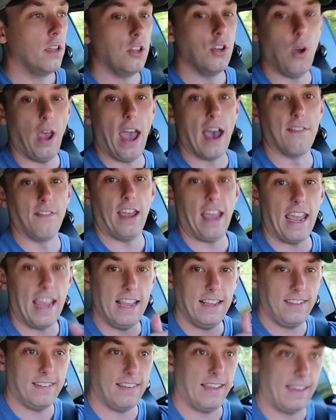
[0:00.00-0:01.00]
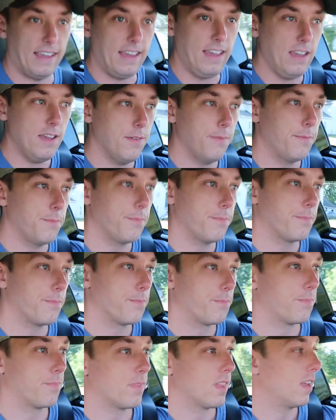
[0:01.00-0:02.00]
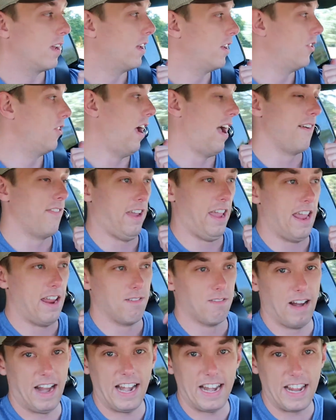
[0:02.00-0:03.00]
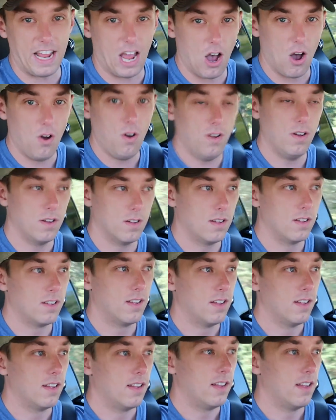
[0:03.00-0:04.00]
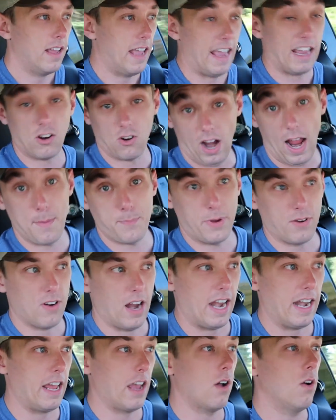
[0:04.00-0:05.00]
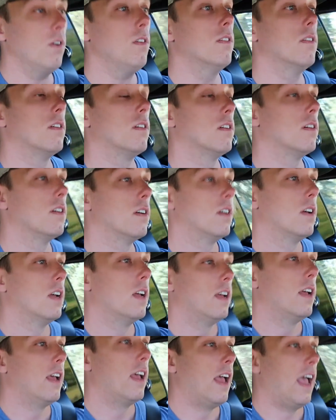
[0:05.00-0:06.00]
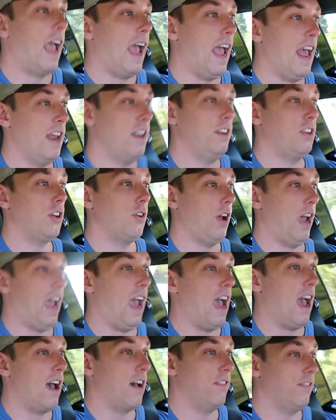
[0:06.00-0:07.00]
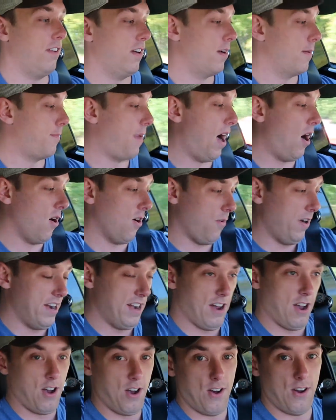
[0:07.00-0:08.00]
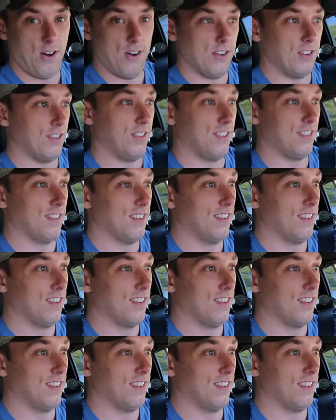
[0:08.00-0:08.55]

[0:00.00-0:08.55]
You have AC, you have a radio, a crappy radio, and you have power windows.